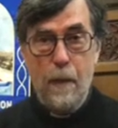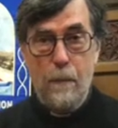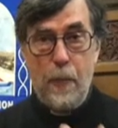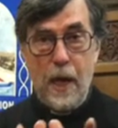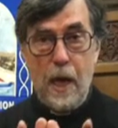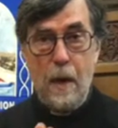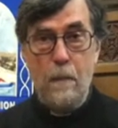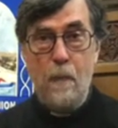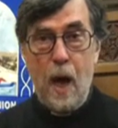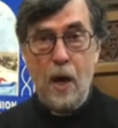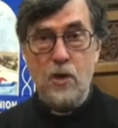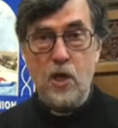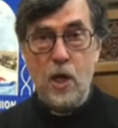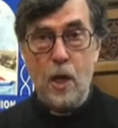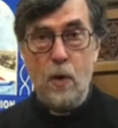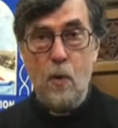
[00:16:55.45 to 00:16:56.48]
be
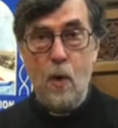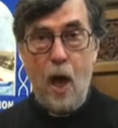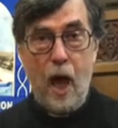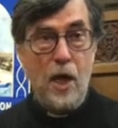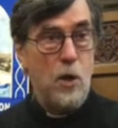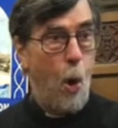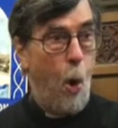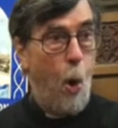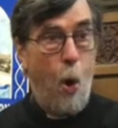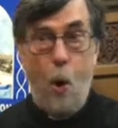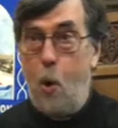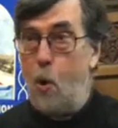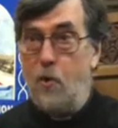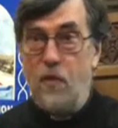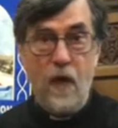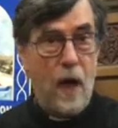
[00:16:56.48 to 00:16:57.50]
among you and
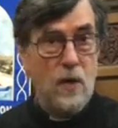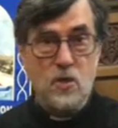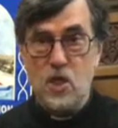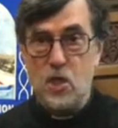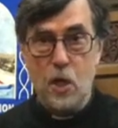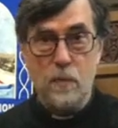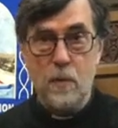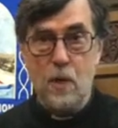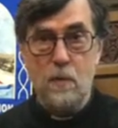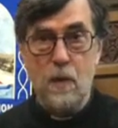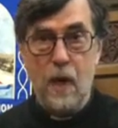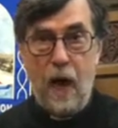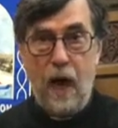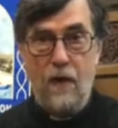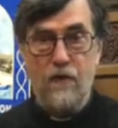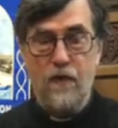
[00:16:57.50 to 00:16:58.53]
all those whom you
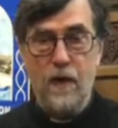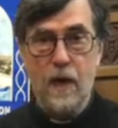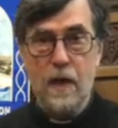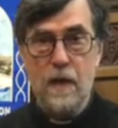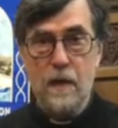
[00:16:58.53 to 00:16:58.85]
love